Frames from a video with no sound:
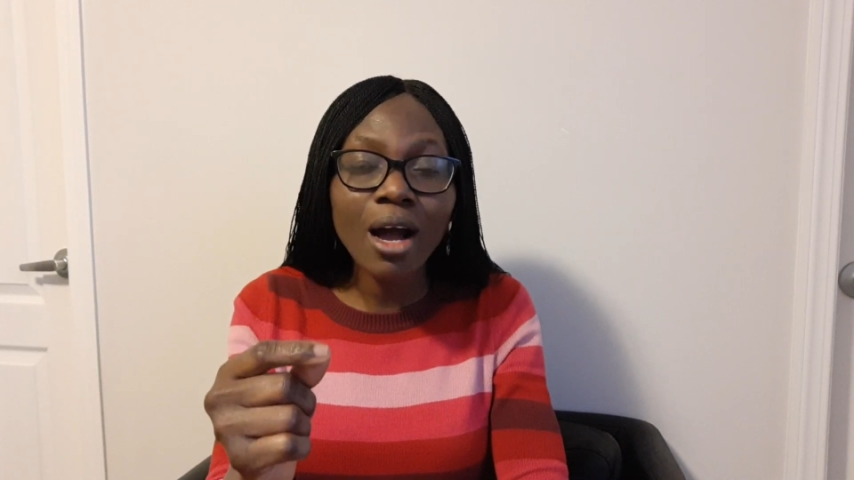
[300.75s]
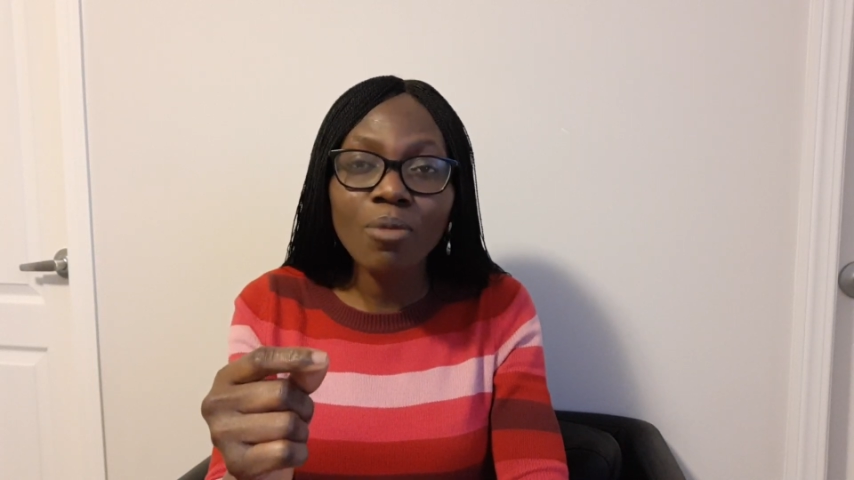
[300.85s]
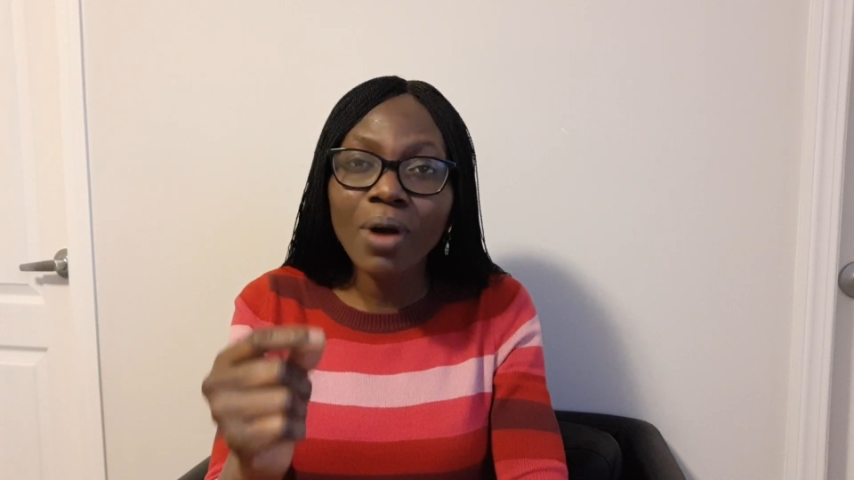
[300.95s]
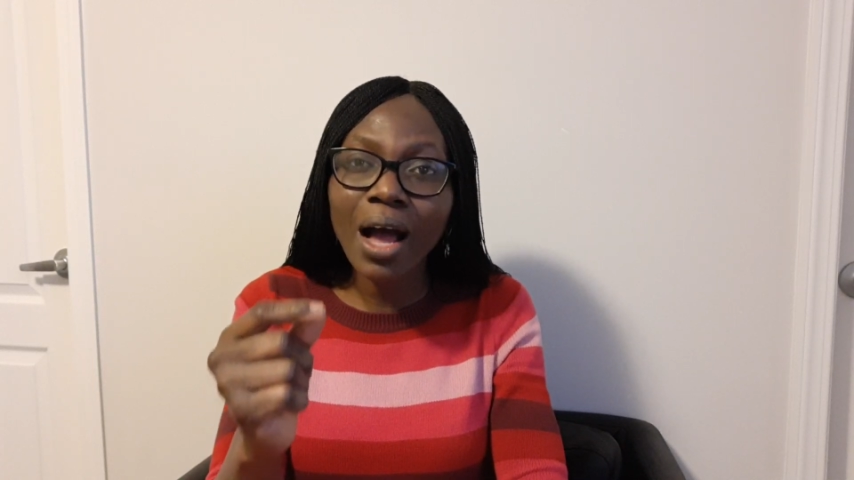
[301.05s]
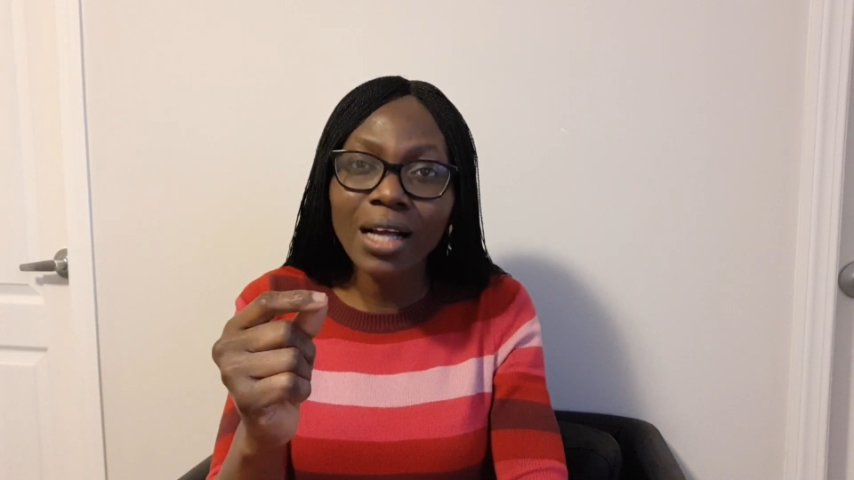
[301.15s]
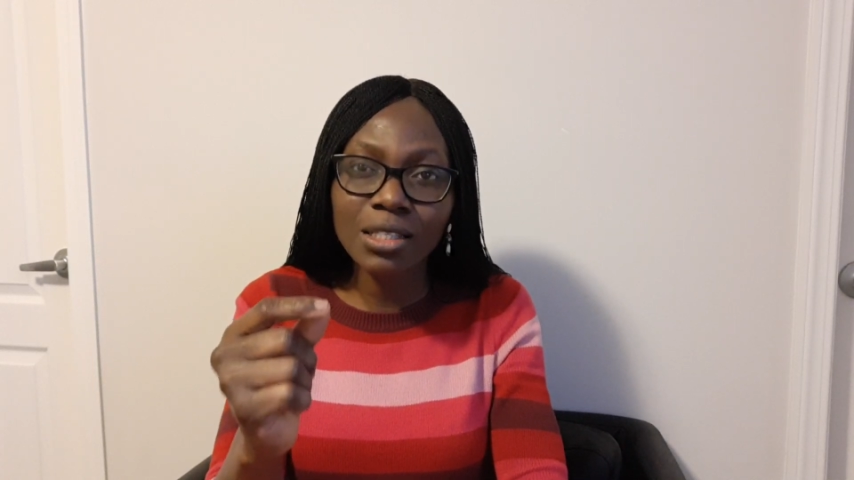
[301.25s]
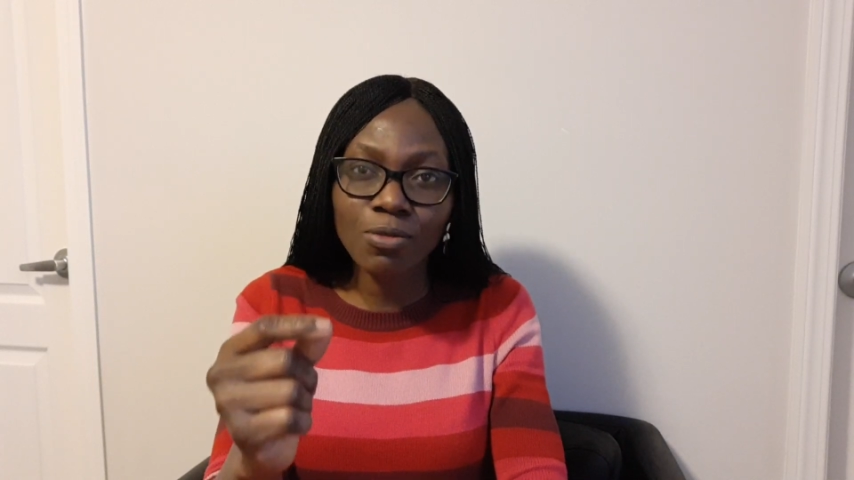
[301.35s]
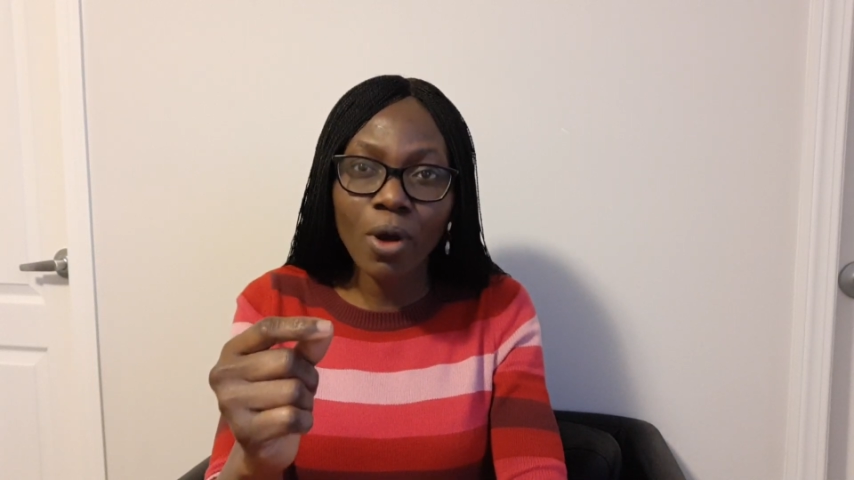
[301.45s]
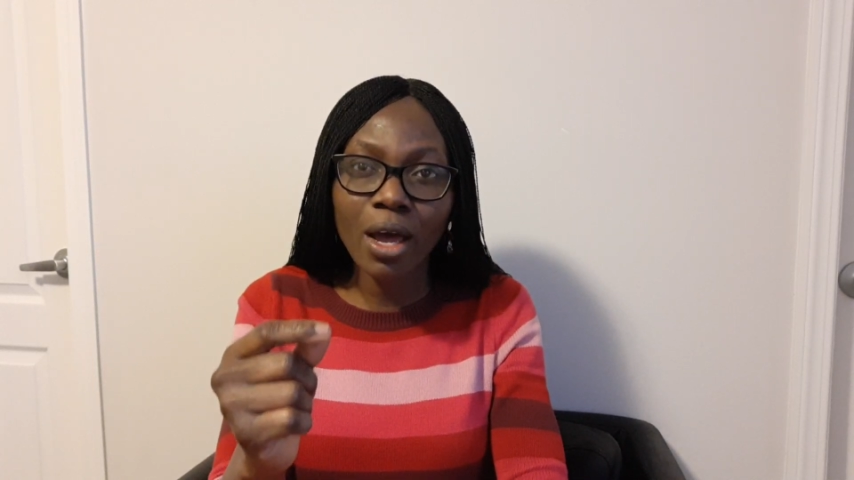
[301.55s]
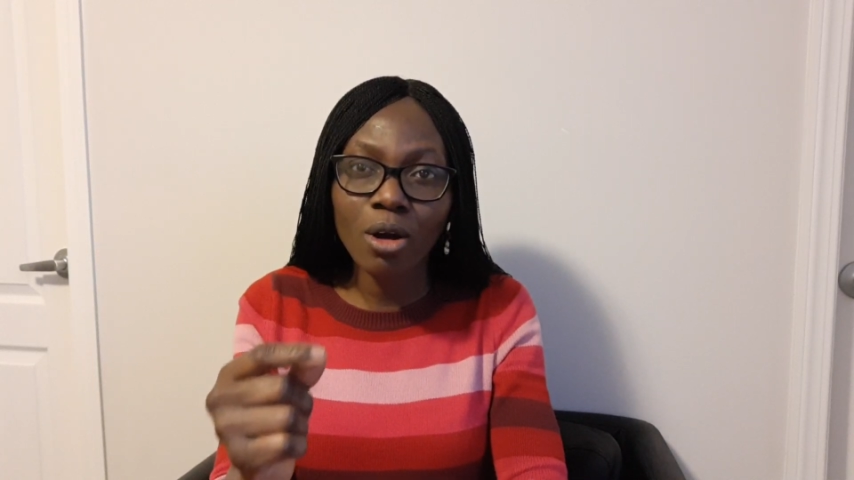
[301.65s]
help, ask
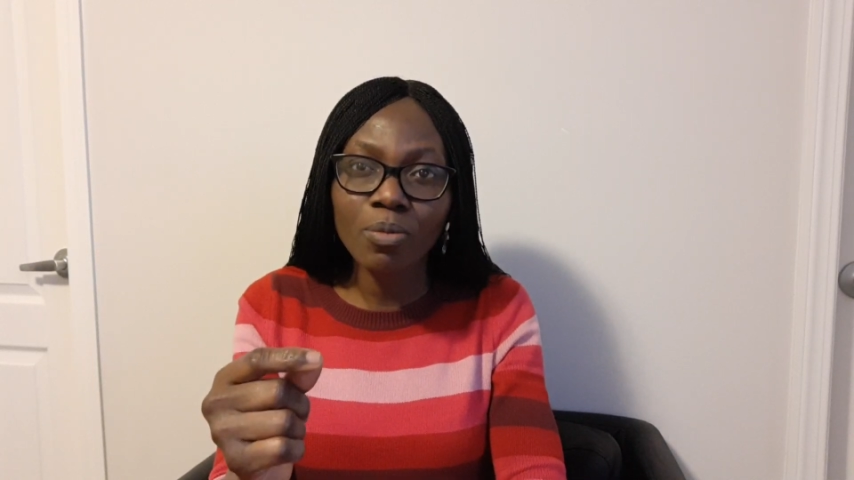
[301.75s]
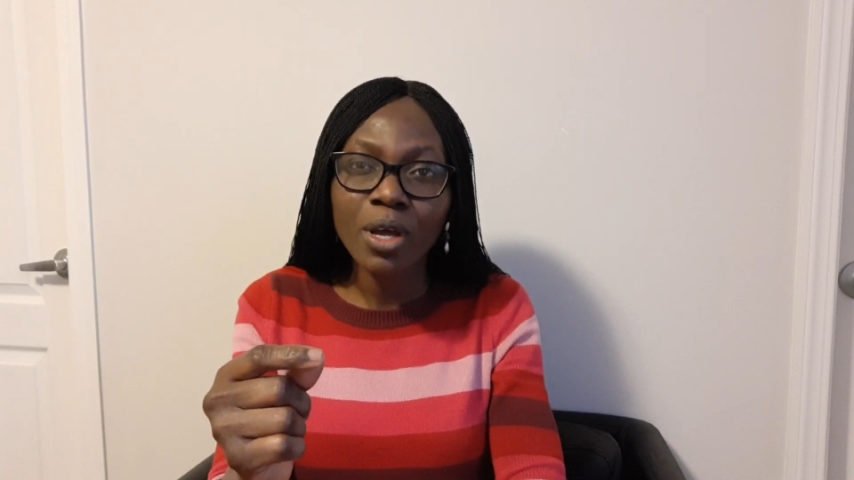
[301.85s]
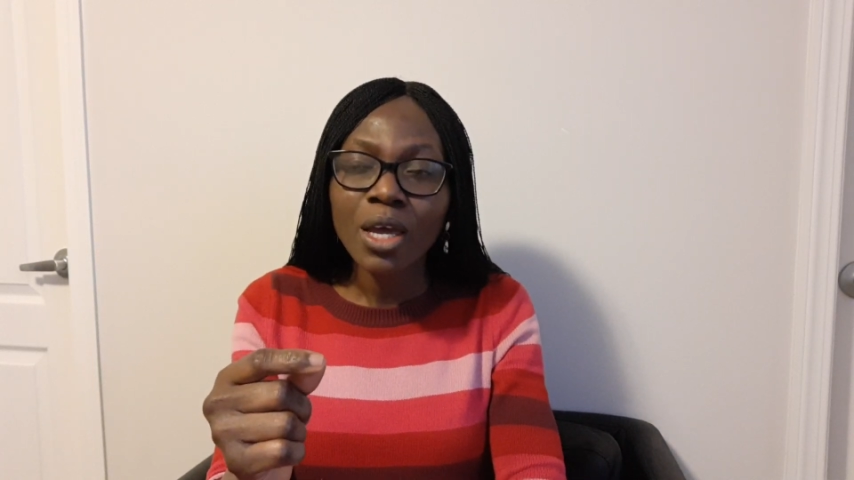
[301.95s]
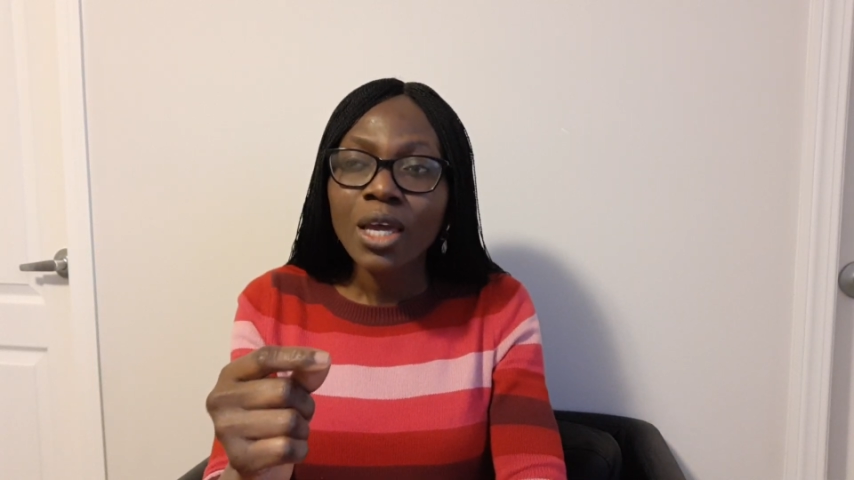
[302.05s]
for help.